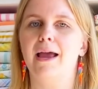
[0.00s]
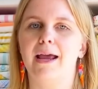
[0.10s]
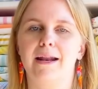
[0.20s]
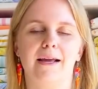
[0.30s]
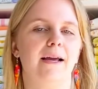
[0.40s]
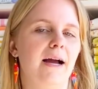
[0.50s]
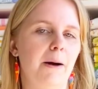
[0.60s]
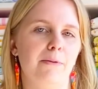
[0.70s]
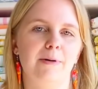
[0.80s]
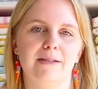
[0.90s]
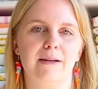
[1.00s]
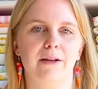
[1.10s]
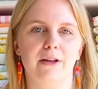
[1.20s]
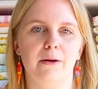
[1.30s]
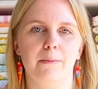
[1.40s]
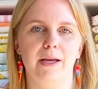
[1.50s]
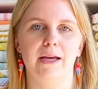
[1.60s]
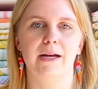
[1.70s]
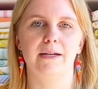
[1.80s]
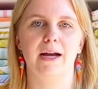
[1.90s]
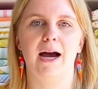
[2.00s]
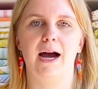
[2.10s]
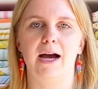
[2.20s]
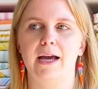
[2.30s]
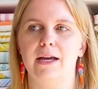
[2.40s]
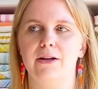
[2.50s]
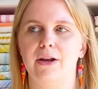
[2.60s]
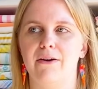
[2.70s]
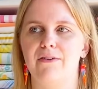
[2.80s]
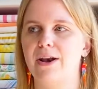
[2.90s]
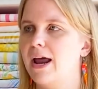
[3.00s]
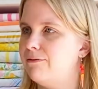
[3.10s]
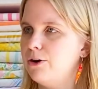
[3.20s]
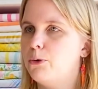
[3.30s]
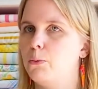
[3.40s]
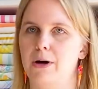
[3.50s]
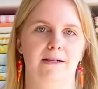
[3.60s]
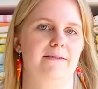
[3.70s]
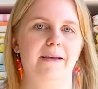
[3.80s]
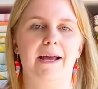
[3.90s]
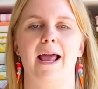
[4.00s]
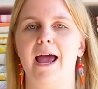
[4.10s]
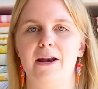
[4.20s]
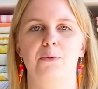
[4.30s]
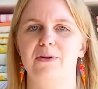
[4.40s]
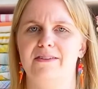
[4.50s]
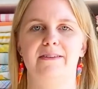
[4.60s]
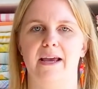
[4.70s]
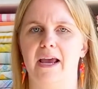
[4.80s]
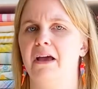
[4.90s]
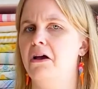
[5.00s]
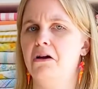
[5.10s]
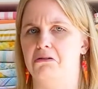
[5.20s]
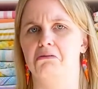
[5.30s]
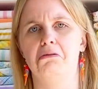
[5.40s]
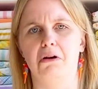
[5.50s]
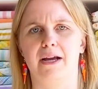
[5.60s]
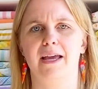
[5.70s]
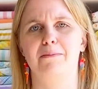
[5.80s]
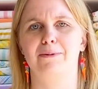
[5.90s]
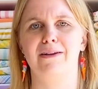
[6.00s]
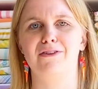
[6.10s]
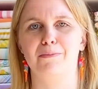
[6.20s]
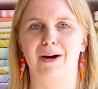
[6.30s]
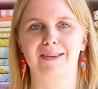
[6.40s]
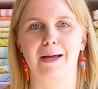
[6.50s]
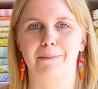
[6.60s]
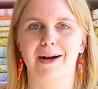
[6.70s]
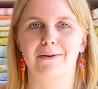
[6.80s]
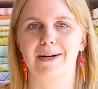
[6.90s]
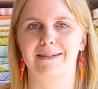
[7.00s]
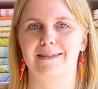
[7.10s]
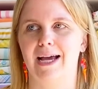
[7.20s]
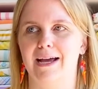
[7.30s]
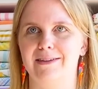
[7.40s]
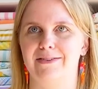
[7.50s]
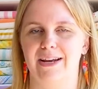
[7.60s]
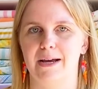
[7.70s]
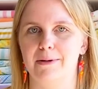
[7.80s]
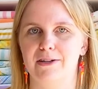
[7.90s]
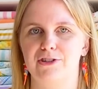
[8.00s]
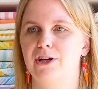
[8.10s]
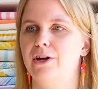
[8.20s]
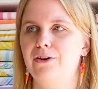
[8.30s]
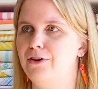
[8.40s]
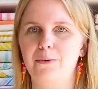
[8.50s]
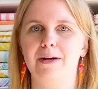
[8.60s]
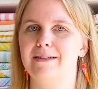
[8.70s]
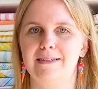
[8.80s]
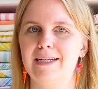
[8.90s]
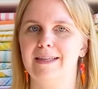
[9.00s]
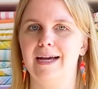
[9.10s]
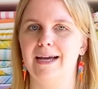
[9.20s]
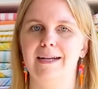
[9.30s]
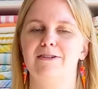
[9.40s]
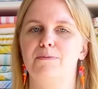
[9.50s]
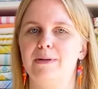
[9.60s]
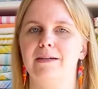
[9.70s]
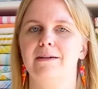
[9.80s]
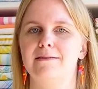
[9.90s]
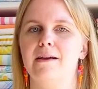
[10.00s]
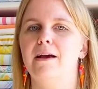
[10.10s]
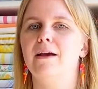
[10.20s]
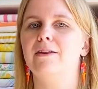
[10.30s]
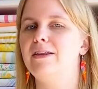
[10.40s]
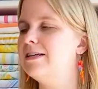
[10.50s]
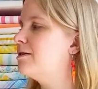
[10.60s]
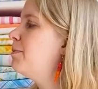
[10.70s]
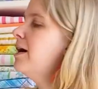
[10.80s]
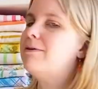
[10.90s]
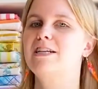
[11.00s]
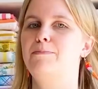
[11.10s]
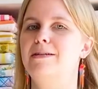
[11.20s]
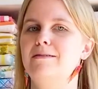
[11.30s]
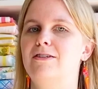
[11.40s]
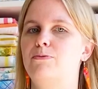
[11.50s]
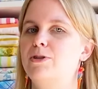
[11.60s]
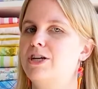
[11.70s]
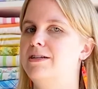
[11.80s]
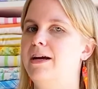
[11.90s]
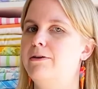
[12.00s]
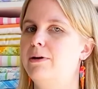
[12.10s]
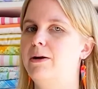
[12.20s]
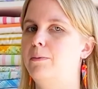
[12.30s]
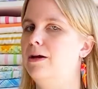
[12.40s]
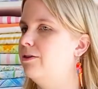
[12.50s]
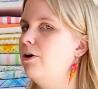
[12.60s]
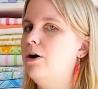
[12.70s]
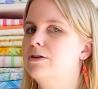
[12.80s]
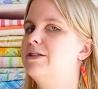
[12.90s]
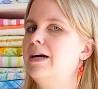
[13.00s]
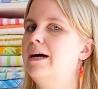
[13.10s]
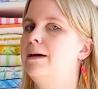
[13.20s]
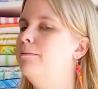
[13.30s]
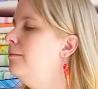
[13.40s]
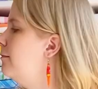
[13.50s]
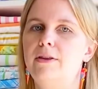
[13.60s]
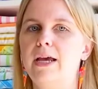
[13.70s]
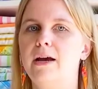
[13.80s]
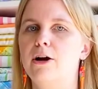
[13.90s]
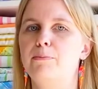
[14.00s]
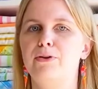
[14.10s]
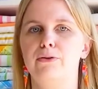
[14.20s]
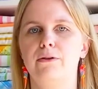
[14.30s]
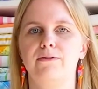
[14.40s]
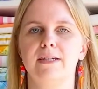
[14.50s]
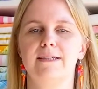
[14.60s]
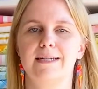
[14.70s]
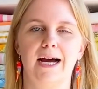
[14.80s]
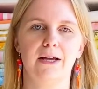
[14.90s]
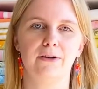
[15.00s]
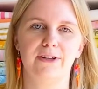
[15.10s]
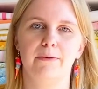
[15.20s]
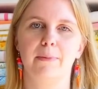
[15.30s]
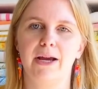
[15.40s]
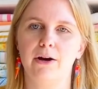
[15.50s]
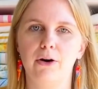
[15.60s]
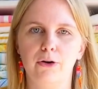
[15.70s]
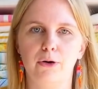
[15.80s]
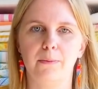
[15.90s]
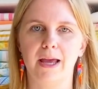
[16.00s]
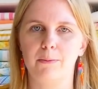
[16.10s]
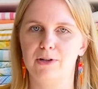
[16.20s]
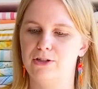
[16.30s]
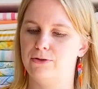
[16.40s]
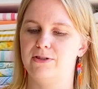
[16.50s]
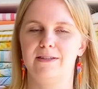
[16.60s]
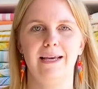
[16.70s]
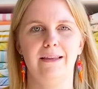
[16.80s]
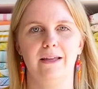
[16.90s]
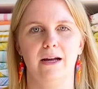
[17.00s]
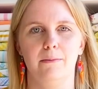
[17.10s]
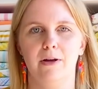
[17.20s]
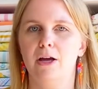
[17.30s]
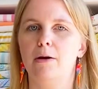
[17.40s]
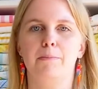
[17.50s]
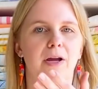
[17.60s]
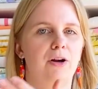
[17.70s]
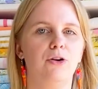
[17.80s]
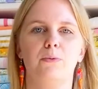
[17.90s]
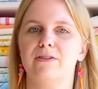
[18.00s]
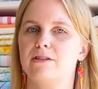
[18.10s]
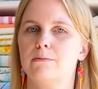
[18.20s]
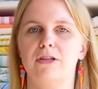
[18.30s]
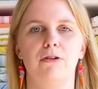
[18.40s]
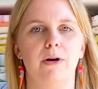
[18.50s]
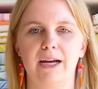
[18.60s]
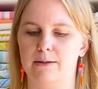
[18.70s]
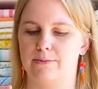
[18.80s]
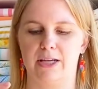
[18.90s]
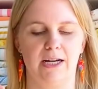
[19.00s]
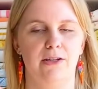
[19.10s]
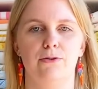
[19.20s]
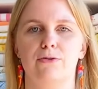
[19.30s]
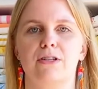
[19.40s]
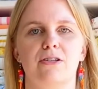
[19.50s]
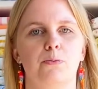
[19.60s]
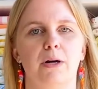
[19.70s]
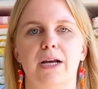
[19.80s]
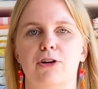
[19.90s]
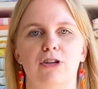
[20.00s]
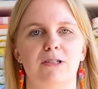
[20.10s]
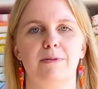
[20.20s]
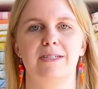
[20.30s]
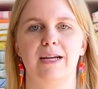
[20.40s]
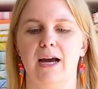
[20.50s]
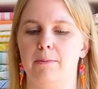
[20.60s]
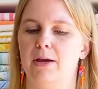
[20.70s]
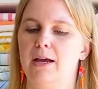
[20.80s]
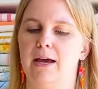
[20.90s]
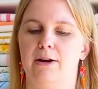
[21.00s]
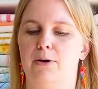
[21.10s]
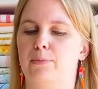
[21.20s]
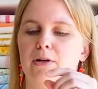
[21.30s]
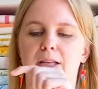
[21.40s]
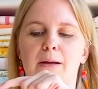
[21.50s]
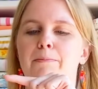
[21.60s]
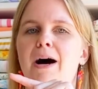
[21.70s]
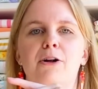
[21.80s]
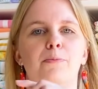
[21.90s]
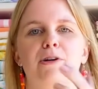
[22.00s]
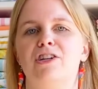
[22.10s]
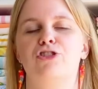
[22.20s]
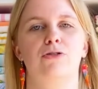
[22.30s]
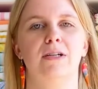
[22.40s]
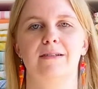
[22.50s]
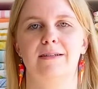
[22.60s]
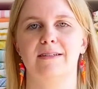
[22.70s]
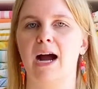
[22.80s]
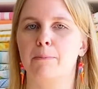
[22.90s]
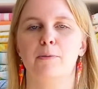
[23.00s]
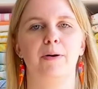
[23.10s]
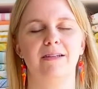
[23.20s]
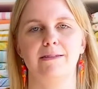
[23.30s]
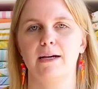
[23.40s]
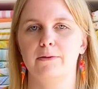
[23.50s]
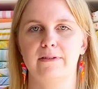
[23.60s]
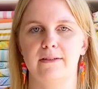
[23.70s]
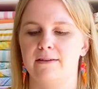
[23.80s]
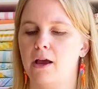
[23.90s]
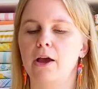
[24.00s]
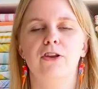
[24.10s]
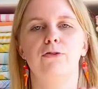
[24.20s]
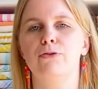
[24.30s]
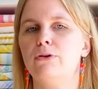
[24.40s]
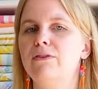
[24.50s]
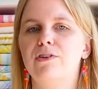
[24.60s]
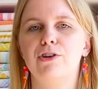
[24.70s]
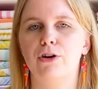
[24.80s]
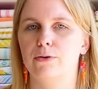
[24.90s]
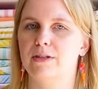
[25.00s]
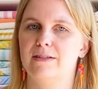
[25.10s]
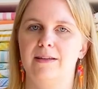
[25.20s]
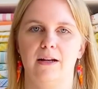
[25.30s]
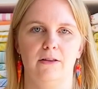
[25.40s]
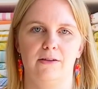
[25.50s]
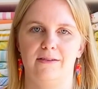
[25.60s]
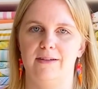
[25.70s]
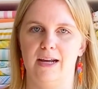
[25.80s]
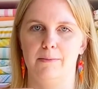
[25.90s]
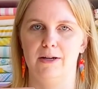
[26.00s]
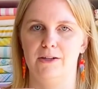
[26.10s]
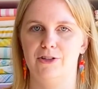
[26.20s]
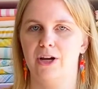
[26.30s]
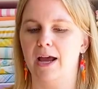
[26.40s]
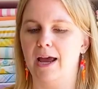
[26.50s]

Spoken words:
and I get compliments on them. And I have never once had anyone say, ooh, I can't believe you bought that Pyrex that is damaged. No one has said that, and it's because these Pyrex pieces, which I decorate with all the time, they are beautifully styled in my home, and when you see them paired with some cute items, like I use this one at Christmas time, and I'll put like bottle brush trees on top, or putz houses. You don't even notice that it looks damaged.